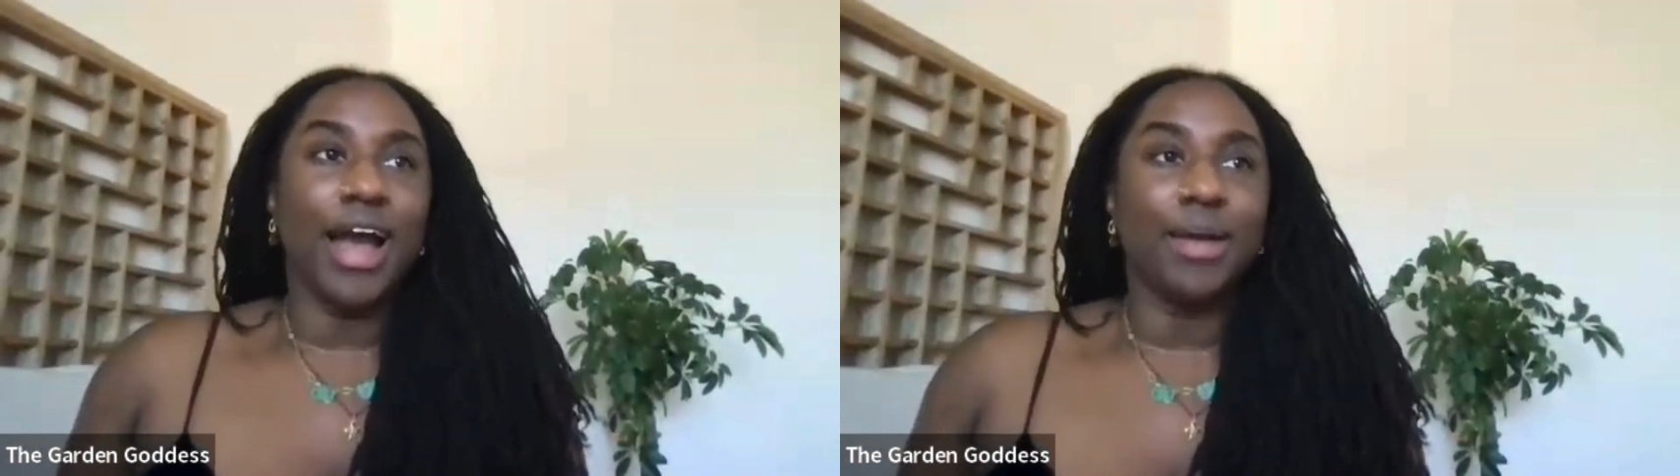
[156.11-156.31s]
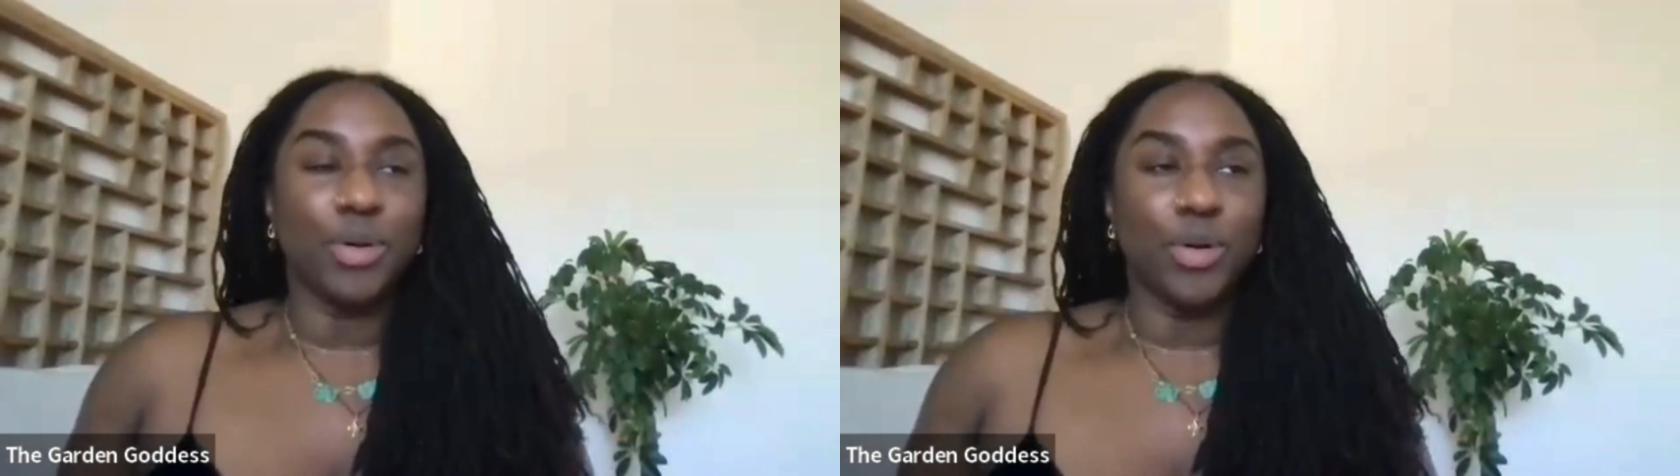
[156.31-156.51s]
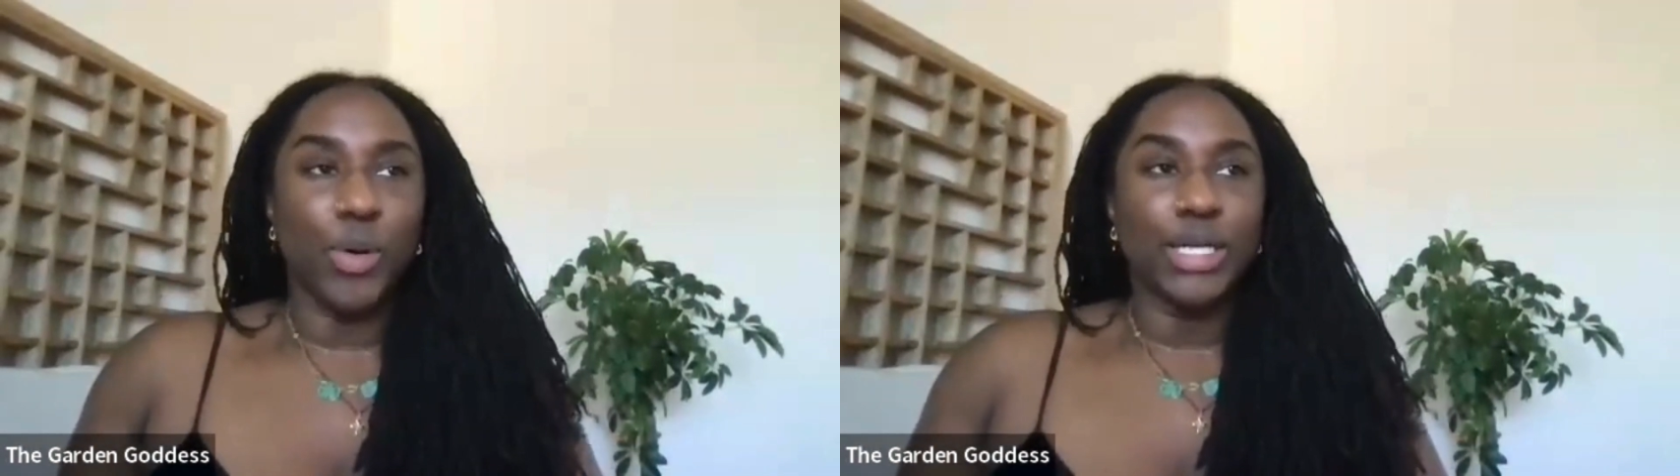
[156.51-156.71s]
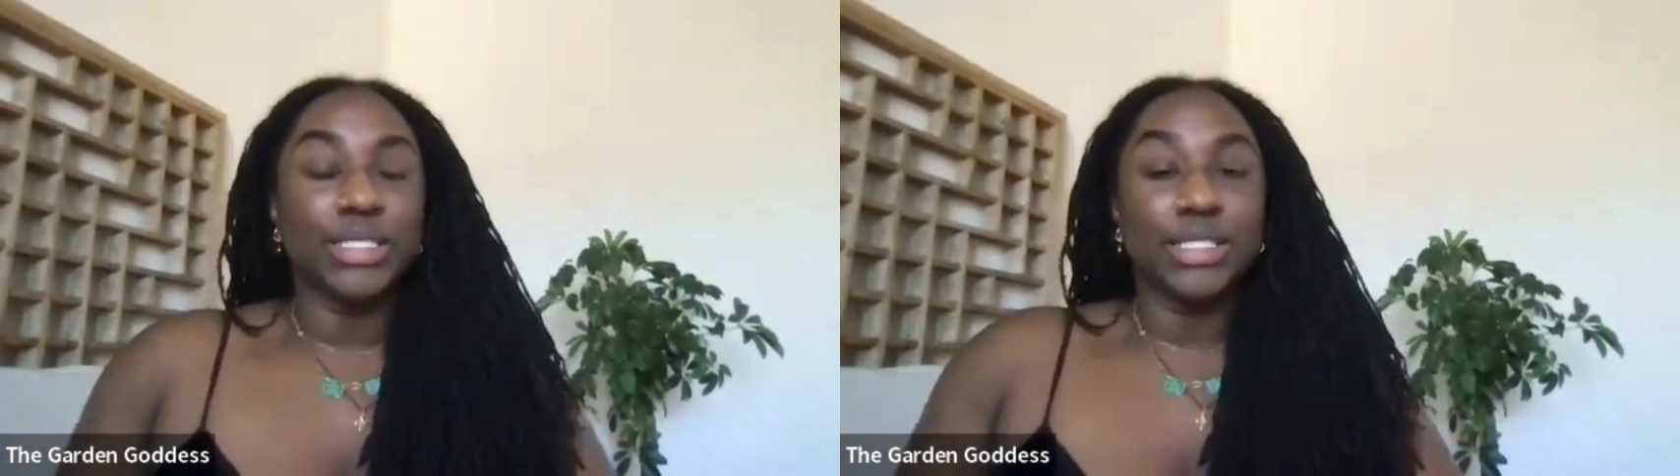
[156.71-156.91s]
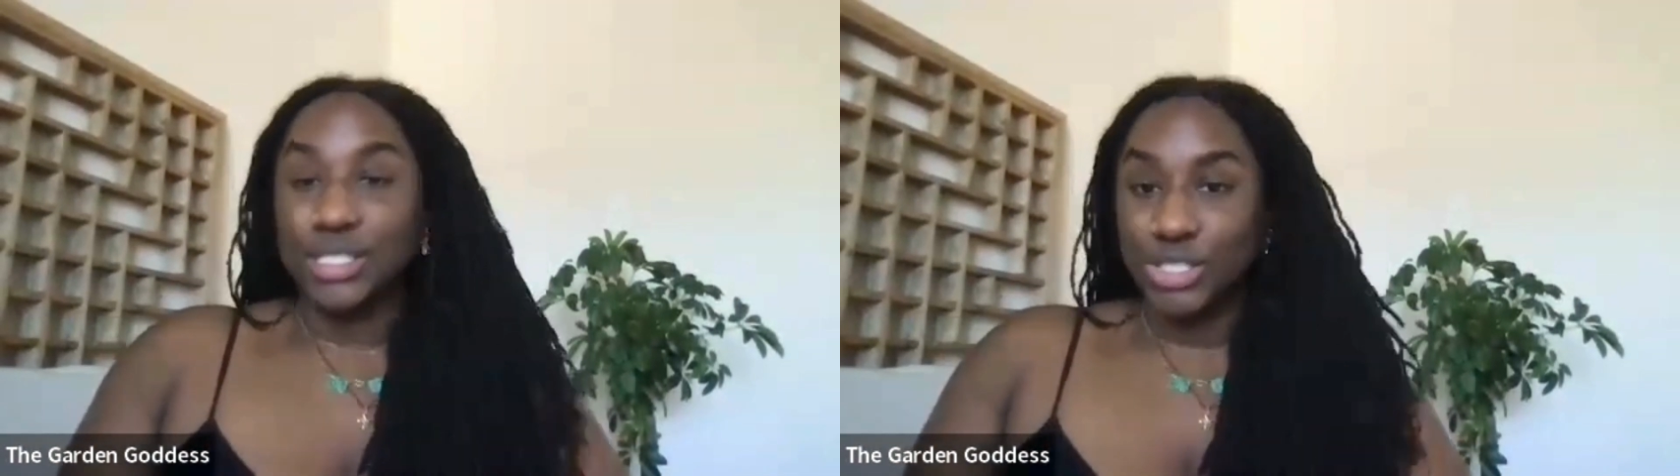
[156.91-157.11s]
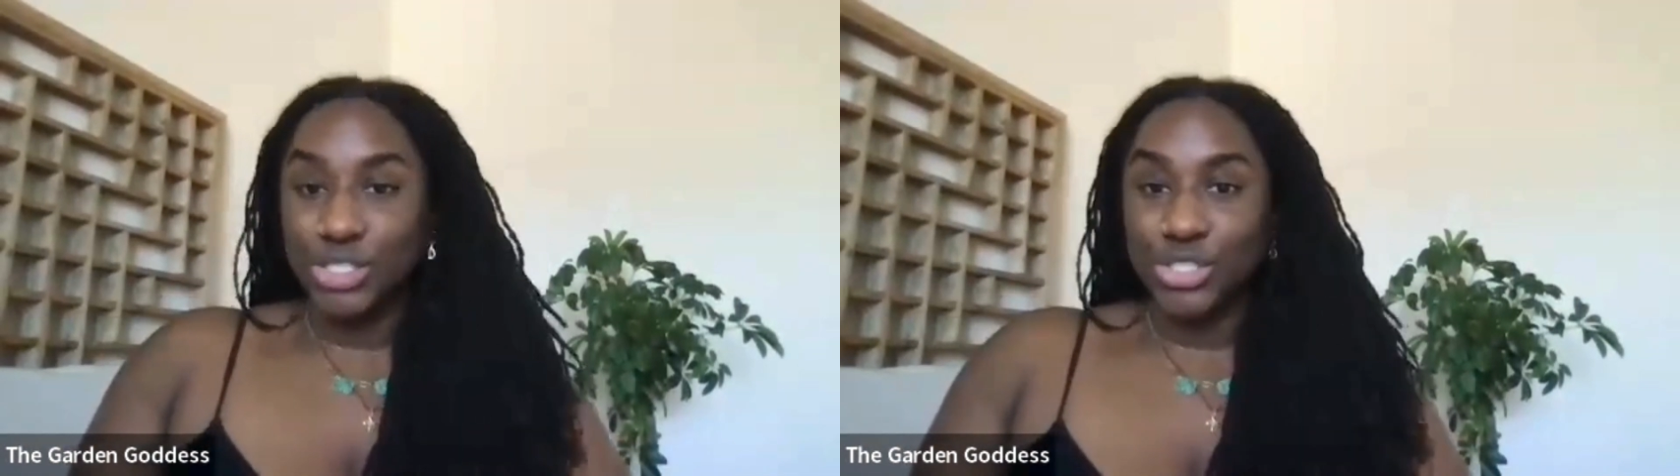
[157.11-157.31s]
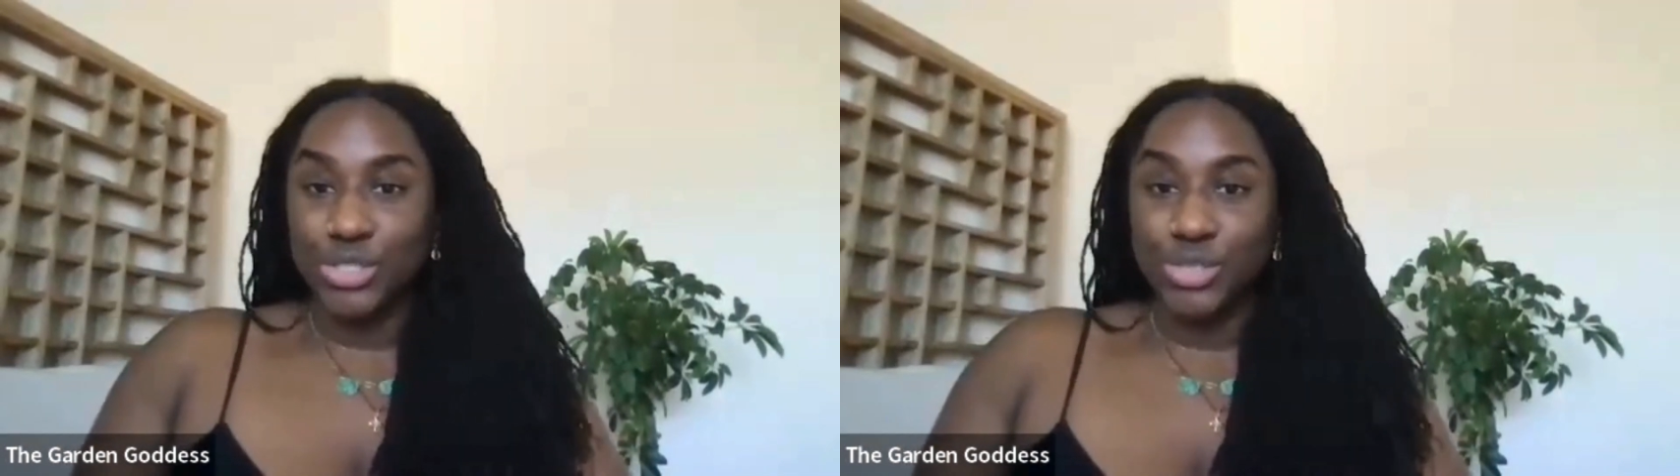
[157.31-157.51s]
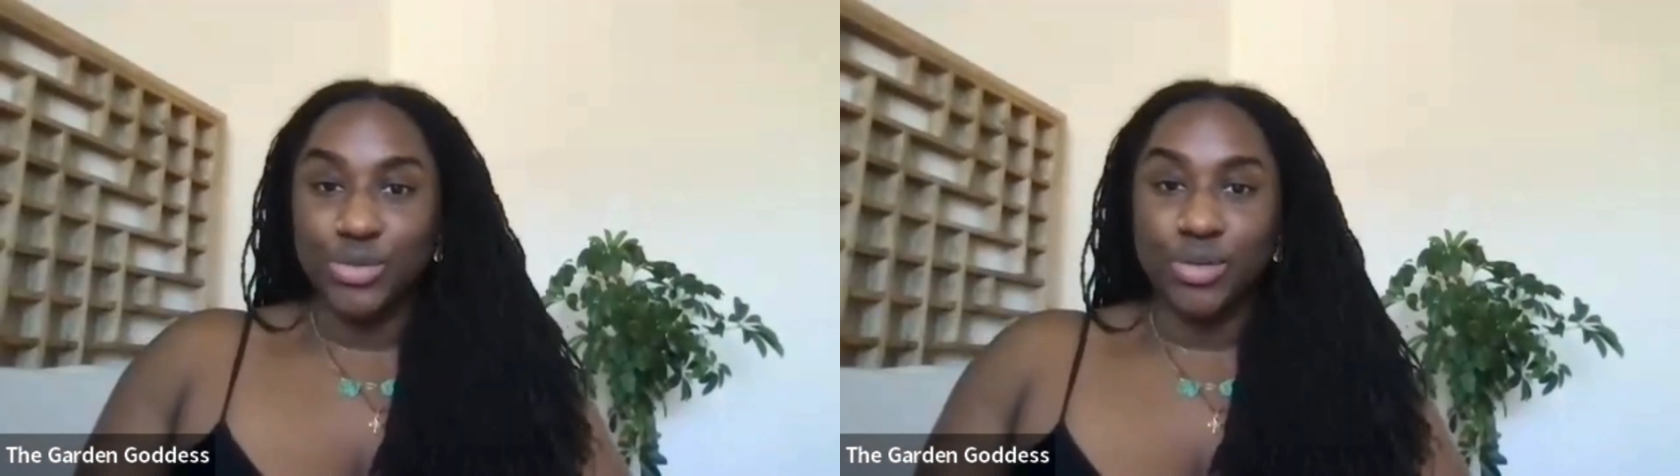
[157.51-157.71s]
I'm going to teach
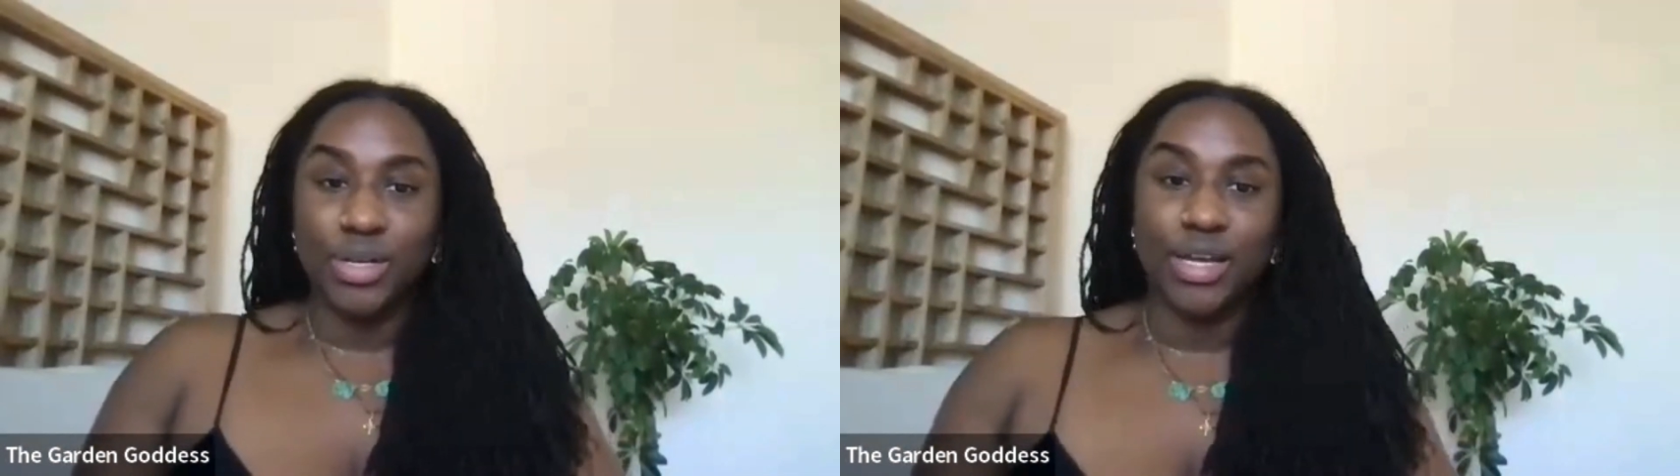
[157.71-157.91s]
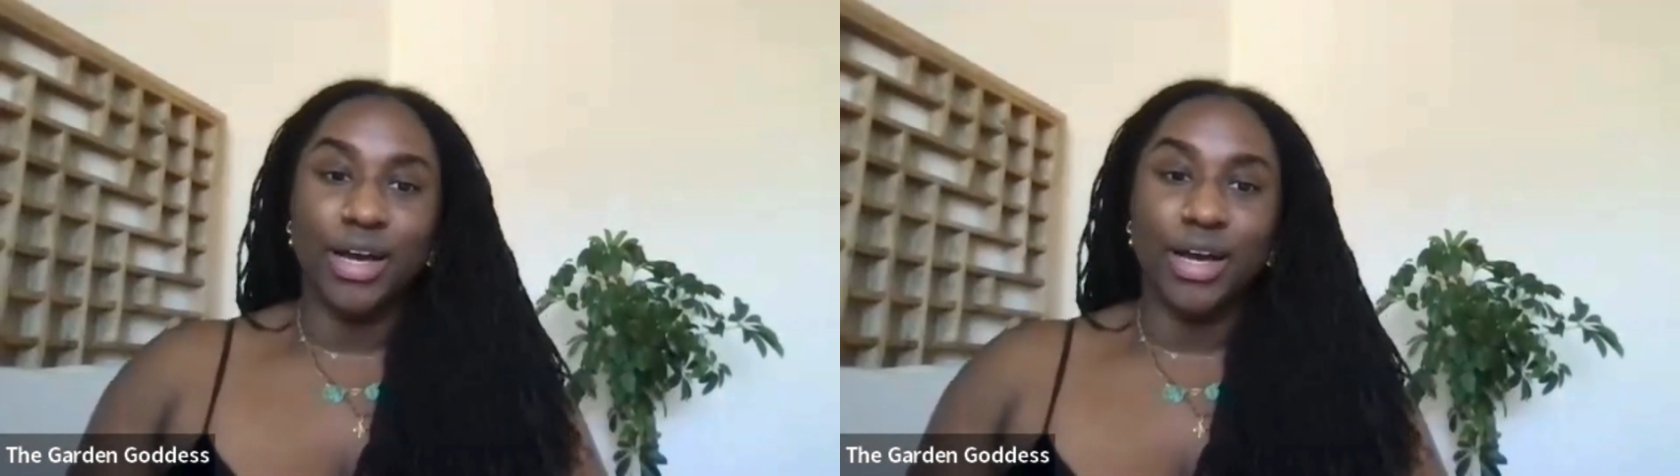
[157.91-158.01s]
you